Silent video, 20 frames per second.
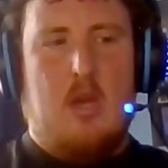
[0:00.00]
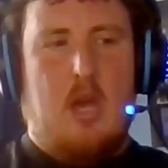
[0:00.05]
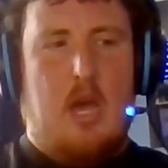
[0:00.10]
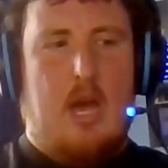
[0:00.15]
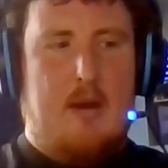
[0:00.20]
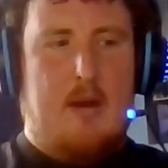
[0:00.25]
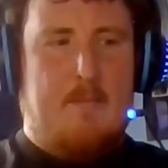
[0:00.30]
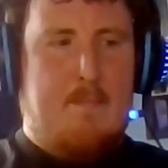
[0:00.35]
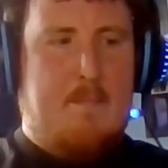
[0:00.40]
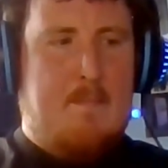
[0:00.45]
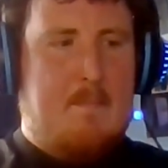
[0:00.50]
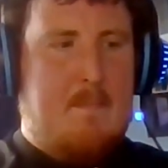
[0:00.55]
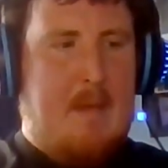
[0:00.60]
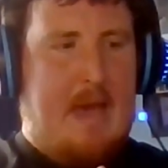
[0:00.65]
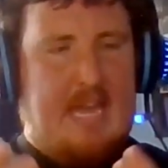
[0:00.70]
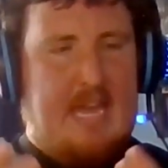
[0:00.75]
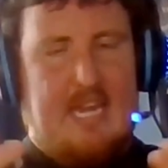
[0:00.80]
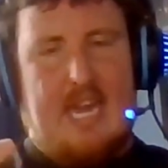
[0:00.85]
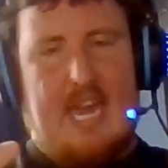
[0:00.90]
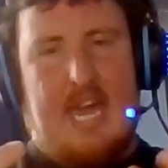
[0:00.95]
and
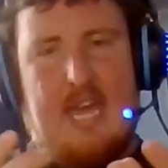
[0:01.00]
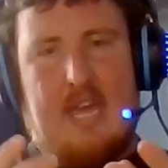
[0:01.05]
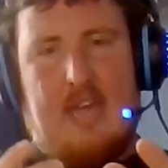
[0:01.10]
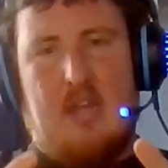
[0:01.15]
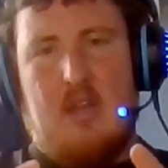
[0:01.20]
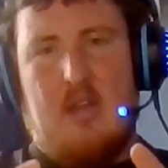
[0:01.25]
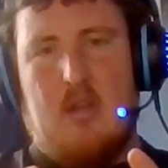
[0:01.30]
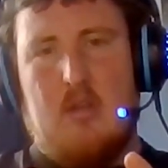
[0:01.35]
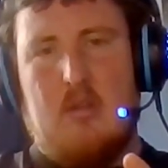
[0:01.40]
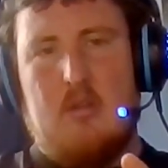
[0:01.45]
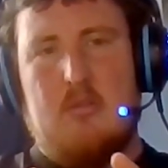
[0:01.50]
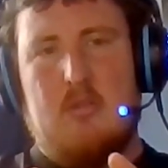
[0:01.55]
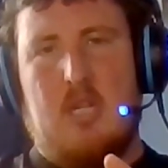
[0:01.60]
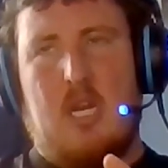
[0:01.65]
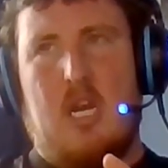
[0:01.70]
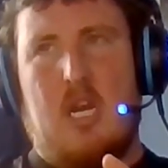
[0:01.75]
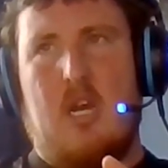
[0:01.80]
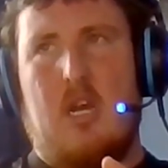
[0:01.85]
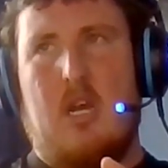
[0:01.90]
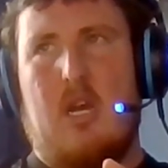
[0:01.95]
making
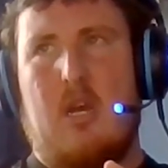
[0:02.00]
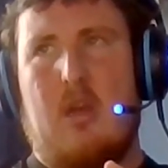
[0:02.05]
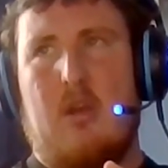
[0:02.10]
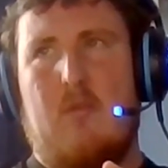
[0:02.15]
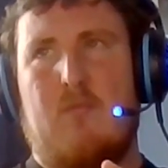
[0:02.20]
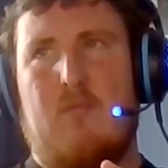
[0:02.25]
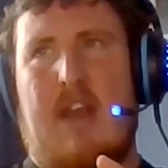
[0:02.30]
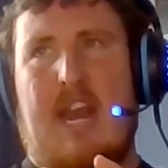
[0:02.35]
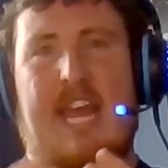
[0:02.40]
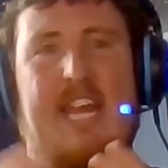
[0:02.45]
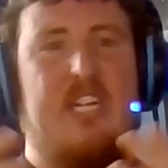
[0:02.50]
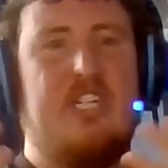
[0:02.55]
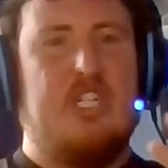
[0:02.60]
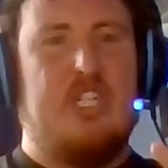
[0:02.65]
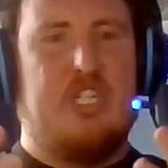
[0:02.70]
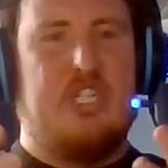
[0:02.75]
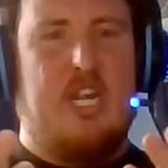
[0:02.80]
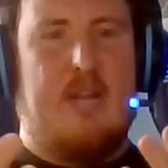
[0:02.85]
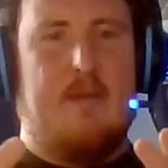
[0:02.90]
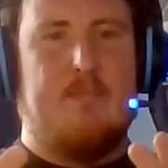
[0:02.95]
the
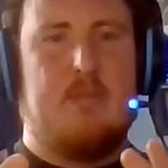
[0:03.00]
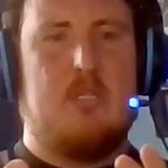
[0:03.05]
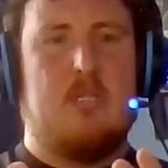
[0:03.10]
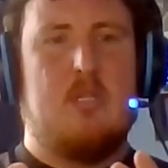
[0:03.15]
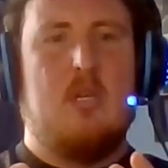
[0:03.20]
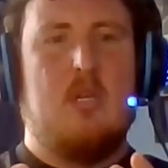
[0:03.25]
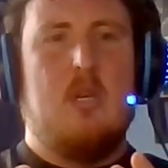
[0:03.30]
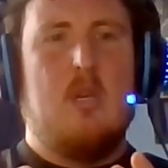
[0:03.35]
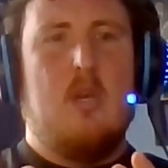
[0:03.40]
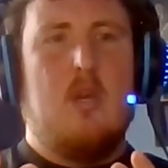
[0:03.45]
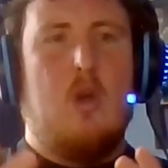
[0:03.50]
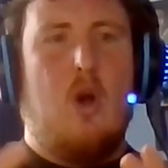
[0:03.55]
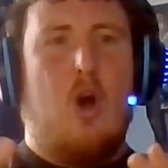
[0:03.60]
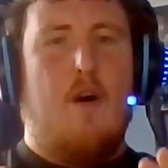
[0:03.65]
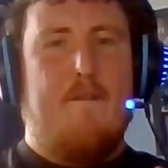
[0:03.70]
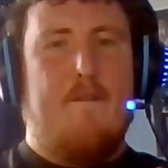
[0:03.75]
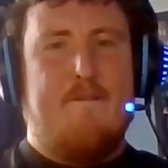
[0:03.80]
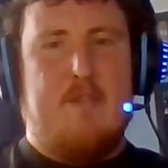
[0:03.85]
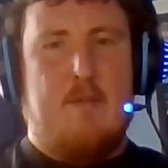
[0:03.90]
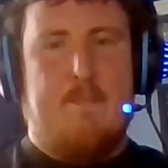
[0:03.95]
relationships
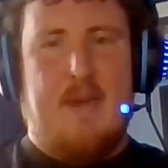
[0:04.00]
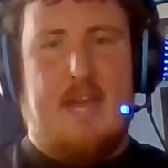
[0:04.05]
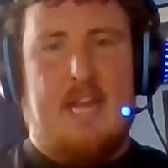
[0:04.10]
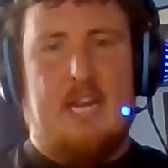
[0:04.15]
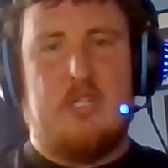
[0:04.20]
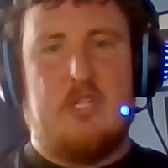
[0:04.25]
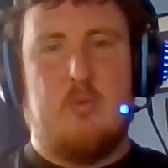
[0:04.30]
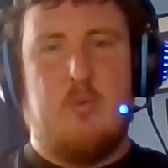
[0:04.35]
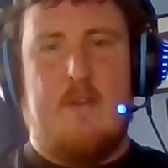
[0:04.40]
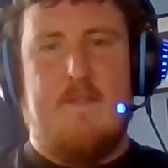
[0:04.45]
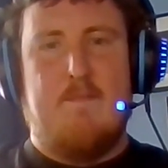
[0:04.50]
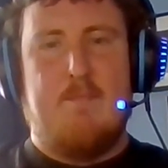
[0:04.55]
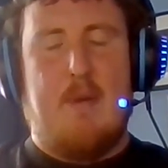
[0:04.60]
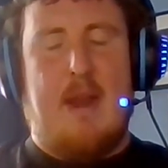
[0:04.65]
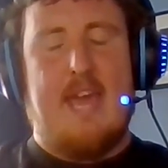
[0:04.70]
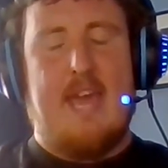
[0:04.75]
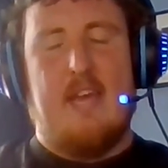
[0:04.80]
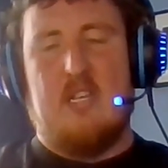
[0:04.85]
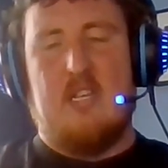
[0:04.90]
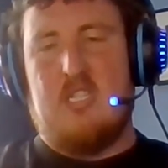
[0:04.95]
off the pitch with
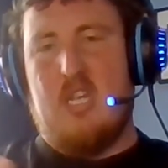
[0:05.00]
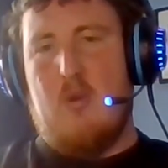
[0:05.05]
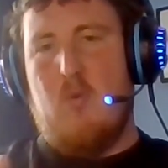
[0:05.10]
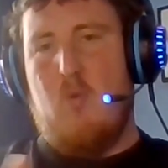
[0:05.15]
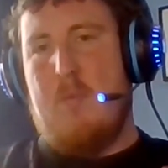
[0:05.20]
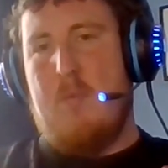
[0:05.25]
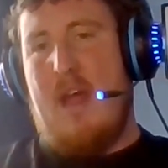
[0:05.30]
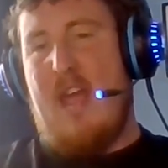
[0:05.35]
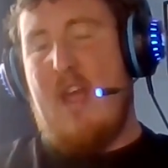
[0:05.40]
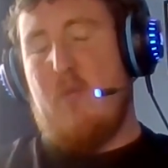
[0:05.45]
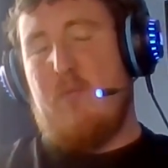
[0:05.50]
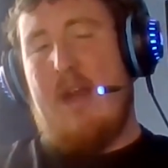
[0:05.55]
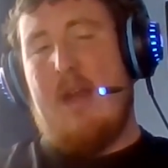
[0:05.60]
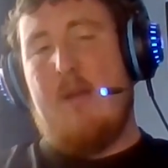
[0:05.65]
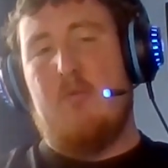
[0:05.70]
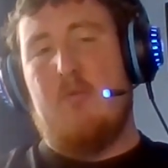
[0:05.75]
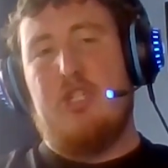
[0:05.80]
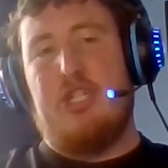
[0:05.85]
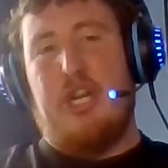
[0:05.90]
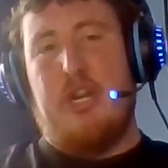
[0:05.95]
players that will play
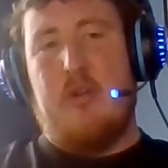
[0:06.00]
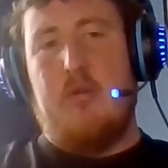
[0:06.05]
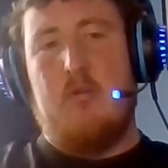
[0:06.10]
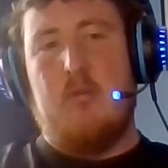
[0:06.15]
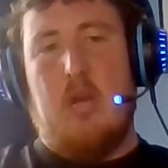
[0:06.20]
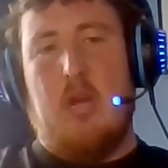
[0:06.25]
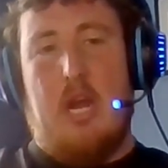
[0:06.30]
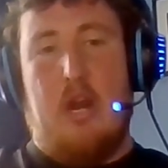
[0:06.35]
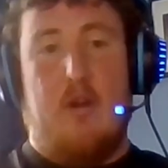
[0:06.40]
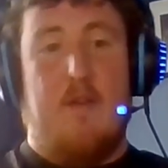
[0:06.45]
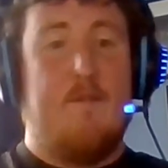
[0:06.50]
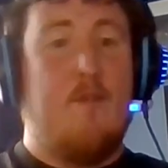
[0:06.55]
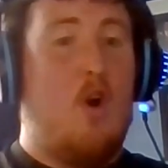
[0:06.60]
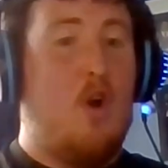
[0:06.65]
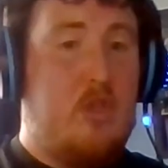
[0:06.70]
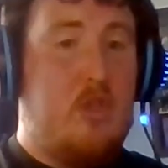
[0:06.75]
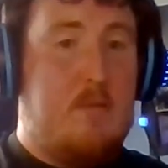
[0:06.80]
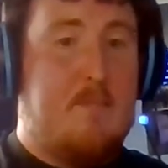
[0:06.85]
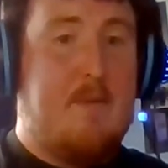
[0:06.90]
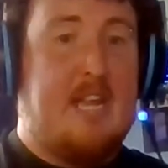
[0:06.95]
around you and
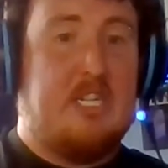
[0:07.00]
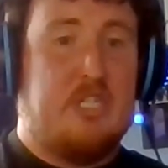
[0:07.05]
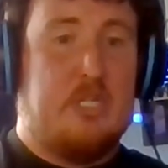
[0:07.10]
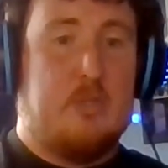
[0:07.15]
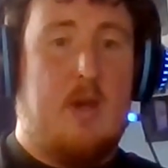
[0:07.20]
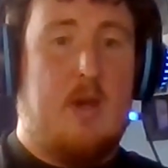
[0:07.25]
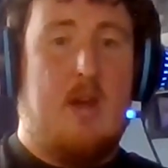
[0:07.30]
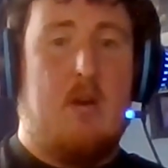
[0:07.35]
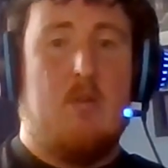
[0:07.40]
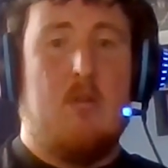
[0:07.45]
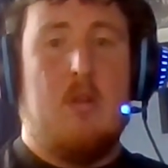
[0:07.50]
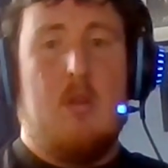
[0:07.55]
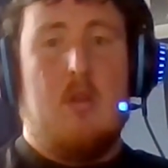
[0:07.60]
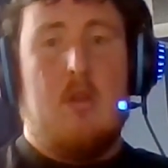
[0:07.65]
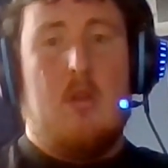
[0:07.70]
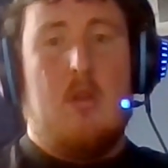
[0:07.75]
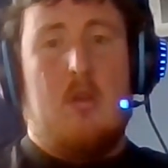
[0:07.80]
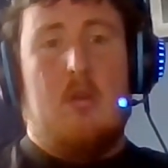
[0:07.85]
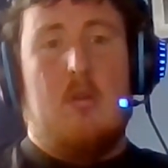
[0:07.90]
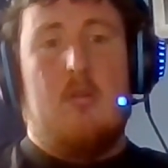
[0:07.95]
on the pitch as well.
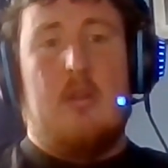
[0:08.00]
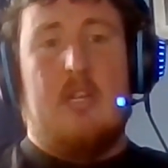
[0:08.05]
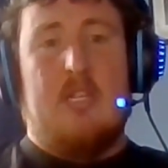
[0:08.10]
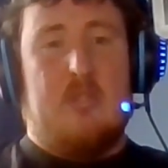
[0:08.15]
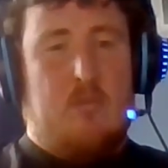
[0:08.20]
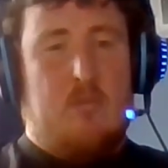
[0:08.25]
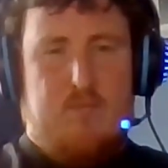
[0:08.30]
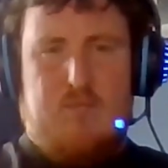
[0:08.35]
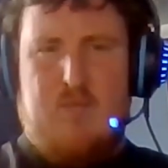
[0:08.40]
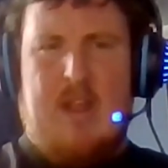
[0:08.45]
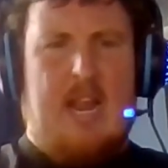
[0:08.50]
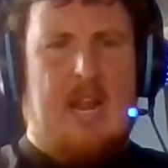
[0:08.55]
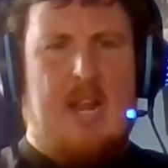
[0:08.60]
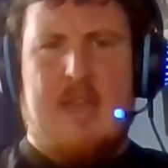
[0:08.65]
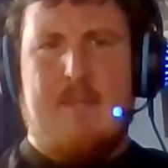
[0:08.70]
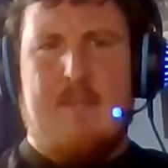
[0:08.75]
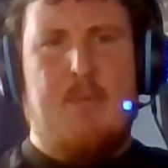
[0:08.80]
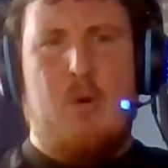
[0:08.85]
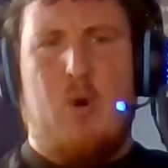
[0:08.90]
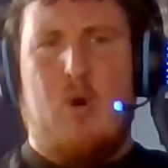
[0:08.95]
It's a really
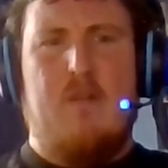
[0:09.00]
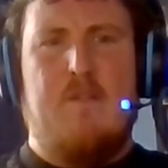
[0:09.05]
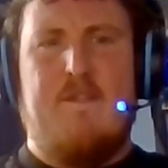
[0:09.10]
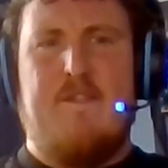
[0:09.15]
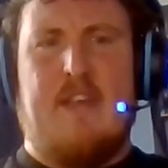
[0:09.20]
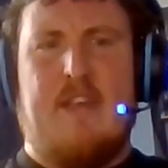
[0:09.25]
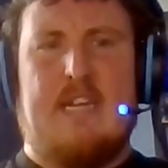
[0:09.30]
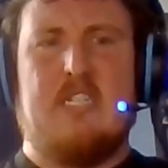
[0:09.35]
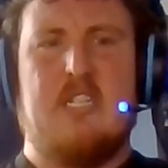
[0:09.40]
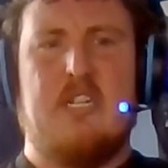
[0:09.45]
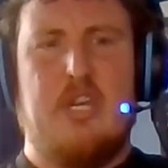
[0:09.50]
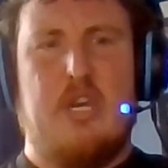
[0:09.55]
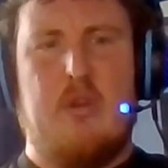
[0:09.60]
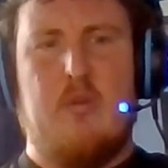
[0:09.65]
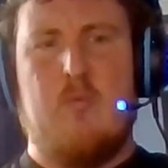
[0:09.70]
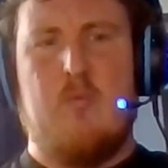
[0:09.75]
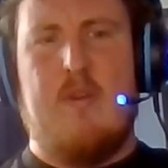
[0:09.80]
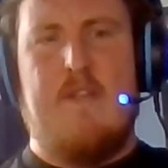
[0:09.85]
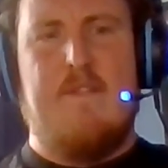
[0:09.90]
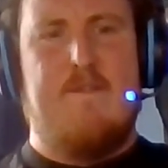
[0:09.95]
important thing to
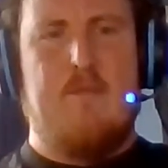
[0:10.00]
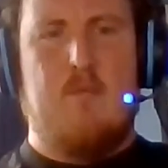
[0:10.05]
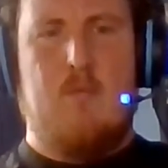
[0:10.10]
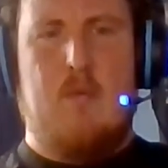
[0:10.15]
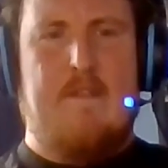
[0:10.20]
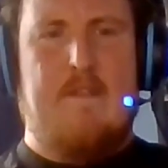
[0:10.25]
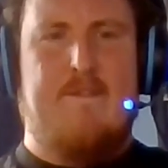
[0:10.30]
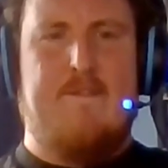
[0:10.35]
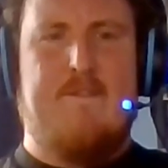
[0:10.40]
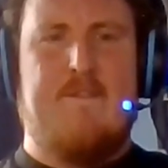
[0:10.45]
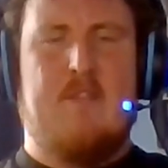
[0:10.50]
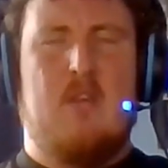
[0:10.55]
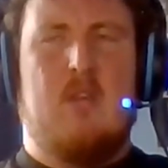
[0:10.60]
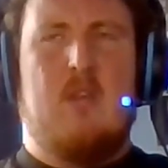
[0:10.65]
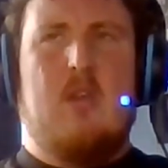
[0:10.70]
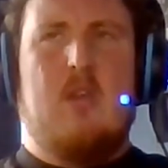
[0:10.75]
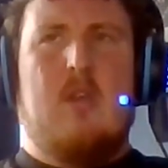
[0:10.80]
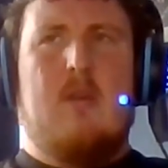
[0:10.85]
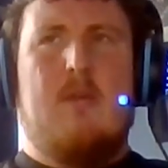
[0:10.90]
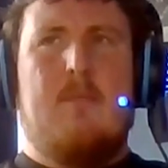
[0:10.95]
do with
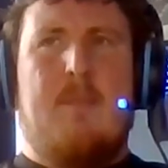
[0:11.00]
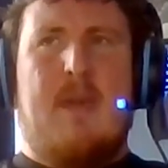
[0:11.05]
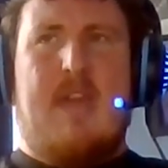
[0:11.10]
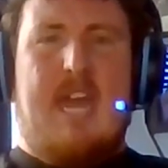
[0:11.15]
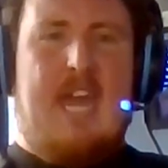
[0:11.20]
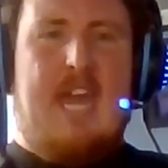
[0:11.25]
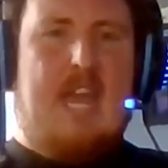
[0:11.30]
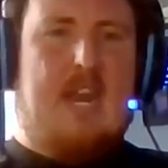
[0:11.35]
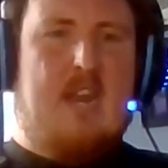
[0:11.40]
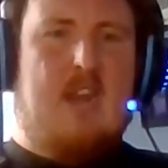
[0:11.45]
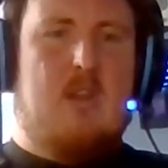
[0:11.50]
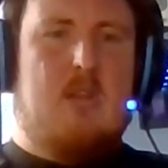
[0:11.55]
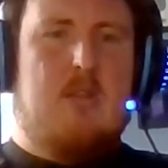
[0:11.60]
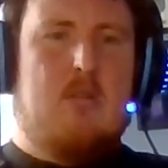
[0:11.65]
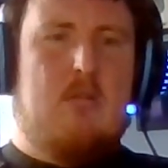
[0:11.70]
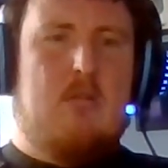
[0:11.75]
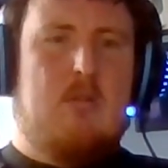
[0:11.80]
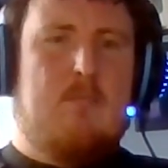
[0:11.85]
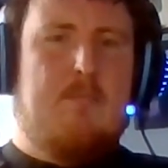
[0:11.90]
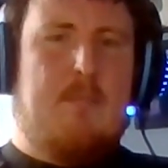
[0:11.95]
being
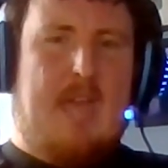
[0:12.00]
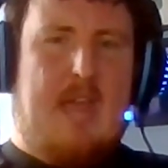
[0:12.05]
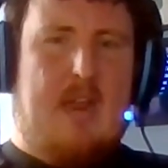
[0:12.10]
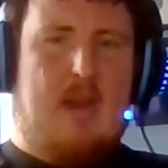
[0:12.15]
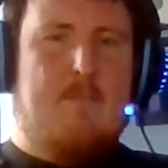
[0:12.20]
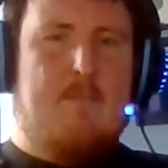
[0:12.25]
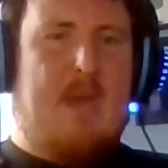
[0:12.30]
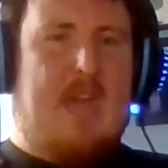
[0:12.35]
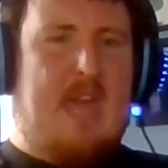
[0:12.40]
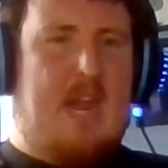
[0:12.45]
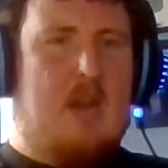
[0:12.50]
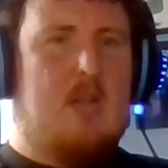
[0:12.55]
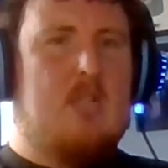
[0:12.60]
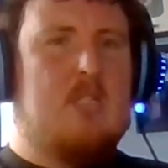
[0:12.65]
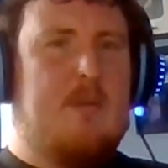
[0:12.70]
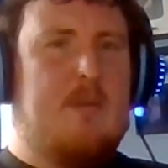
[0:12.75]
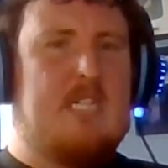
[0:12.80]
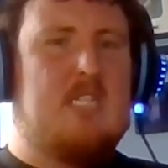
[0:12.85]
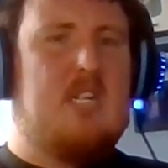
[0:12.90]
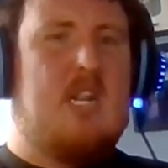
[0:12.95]

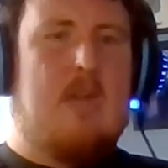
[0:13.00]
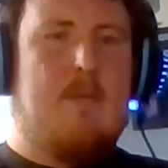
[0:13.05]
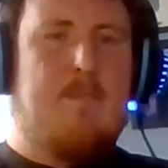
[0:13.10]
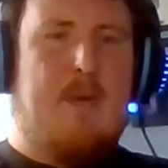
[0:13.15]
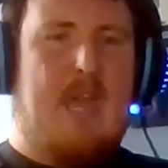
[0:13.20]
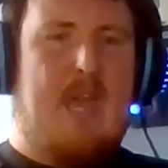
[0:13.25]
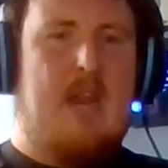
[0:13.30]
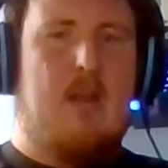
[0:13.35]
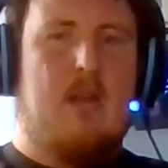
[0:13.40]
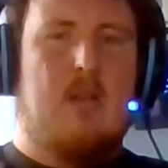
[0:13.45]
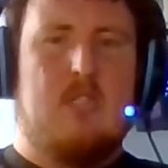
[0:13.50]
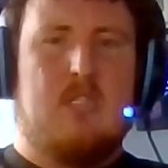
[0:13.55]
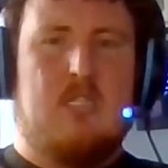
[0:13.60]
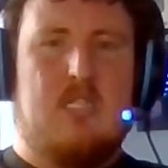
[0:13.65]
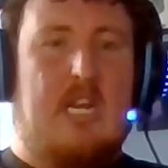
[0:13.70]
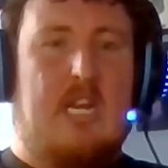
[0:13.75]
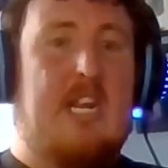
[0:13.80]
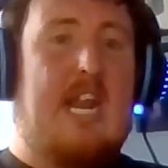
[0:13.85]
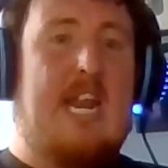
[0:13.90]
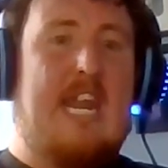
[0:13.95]
especially being a
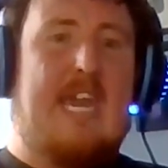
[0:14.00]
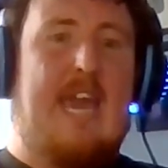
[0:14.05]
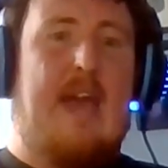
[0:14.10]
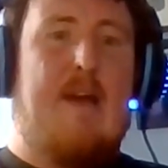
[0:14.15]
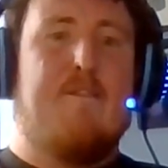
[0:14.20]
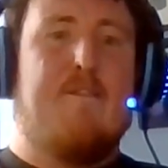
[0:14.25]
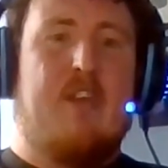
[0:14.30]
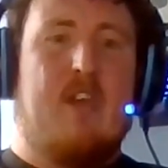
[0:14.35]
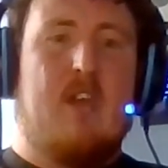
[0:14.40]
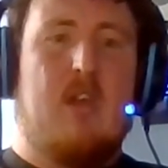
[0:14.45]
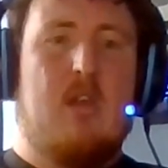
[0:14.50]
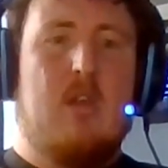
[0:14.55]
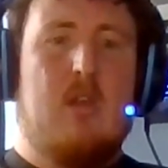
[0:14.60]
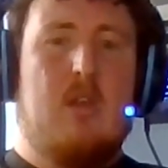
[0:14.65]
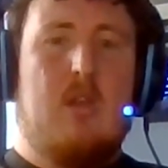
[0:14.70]
Sunday League outfit.